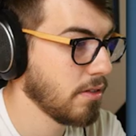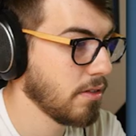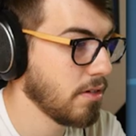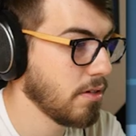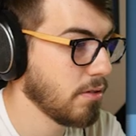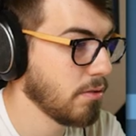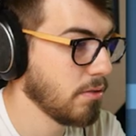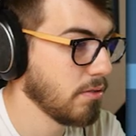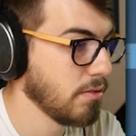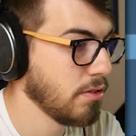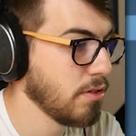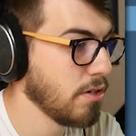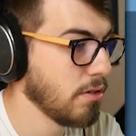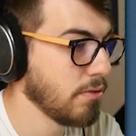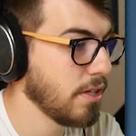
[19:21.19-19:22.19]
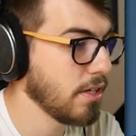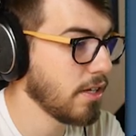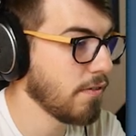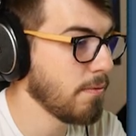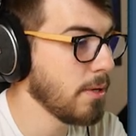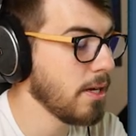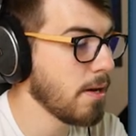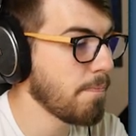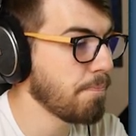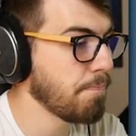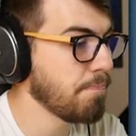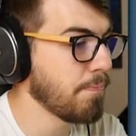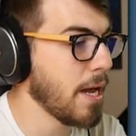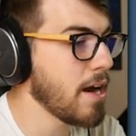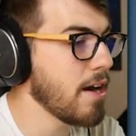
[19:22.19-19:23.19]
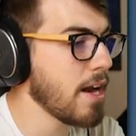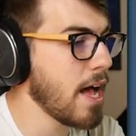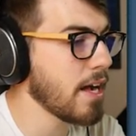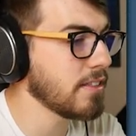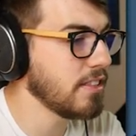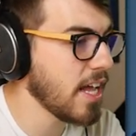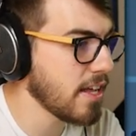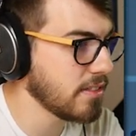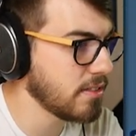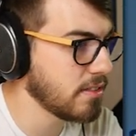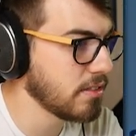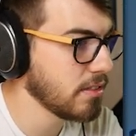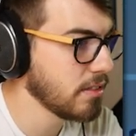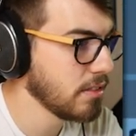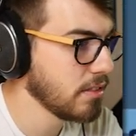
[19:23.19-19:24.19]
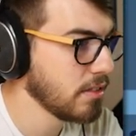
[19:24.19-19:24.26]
No, no, they give me a paradox, yes!